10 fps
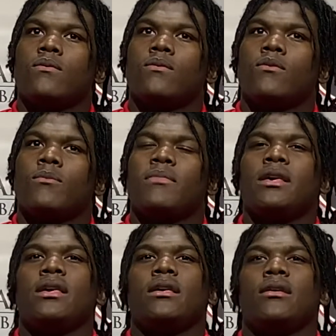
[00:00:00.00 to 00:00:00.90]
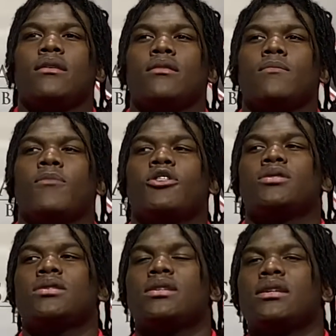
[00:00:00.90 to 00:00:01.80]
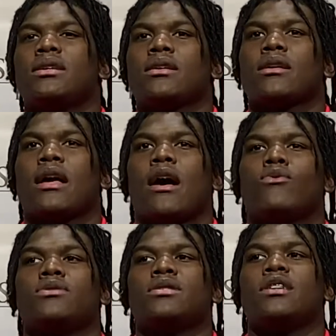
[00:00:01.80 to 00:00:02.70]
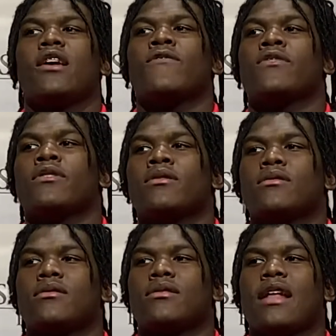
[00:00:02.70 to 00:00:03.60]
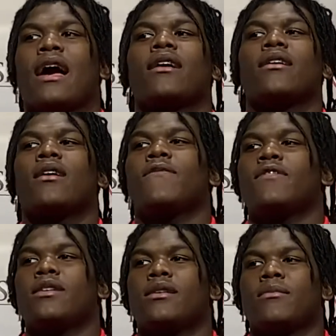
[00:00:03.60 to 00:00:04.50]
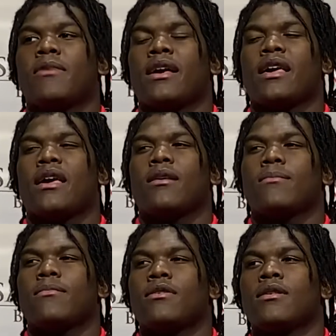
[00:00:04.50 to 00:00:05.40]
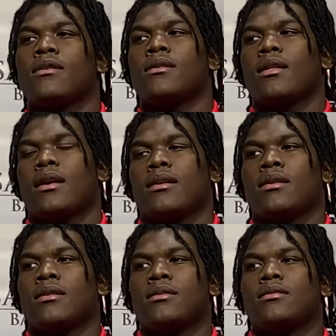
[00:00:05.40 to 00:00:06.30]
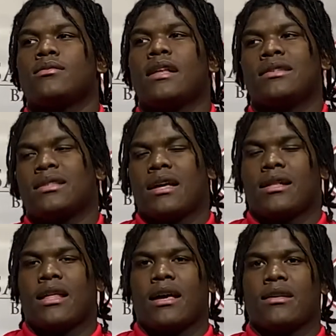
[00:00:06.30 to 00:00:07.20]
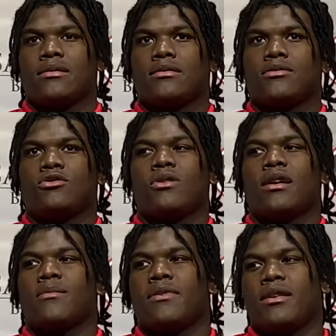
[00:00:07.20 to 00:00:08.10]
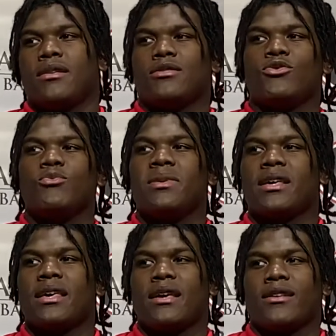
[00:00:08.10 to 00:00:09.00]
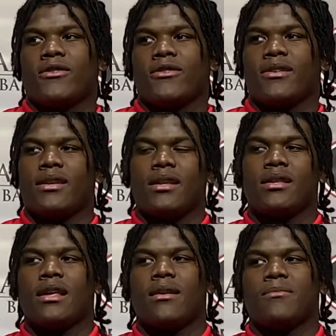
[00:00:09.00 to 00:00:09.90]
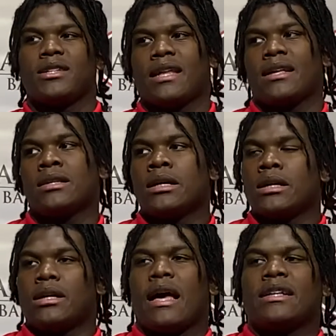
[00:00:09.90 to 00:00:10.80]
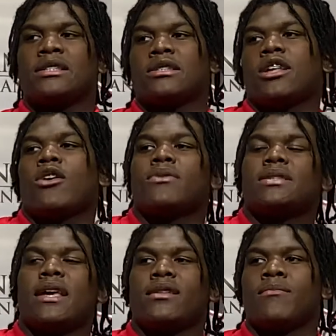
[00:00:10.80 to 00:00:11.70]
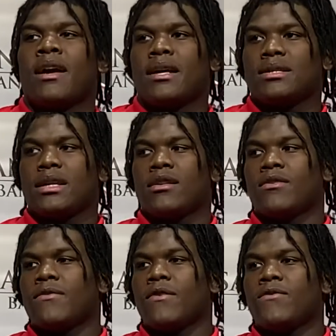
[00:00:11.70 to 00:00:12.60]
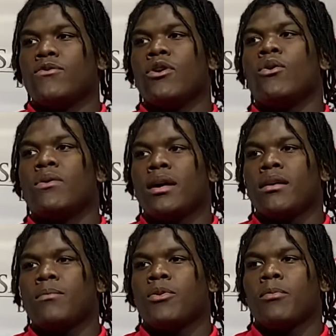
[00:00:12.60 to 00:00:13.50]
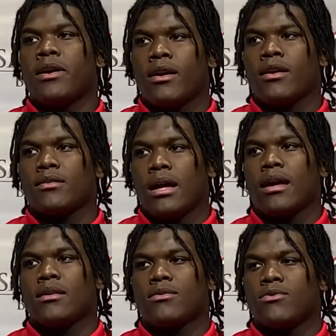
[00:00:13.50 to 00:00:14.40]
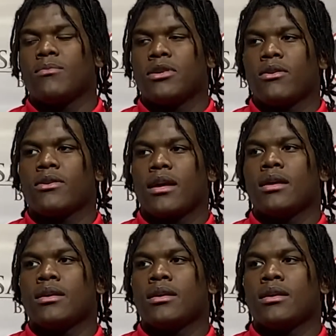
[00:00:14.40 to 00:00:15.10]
Well, me personally, I was never not confident in my game. That's not like trying to be too big headed or anything, but that I just always had the mindset of if you go in prepared, like, you'll be okay.